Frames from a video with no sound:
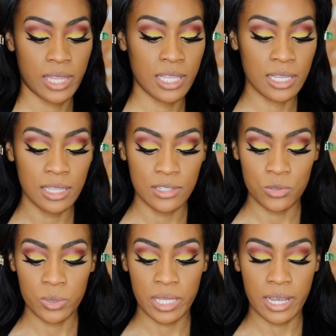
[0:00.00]
I think that
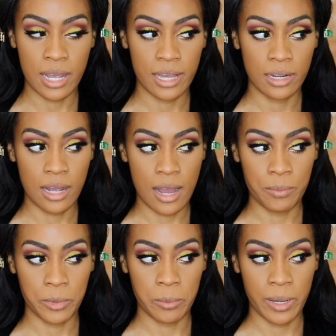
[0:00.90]
this would like kind of
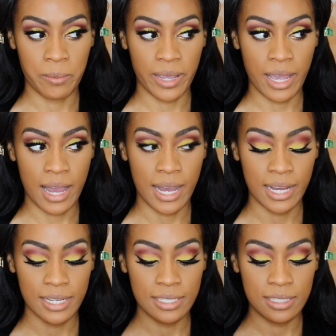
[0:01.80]
complement my
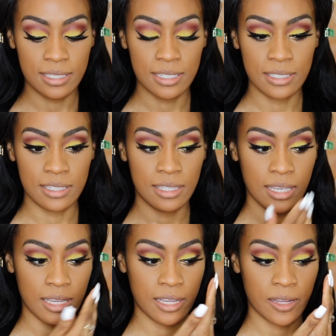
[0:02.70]
eyes since
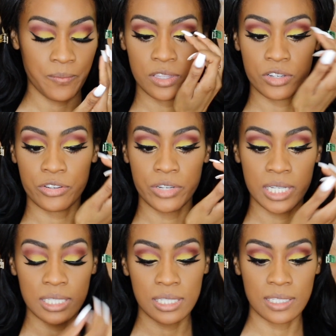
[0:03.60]
the
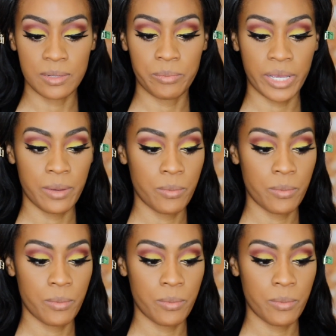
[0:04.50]
crease is a bit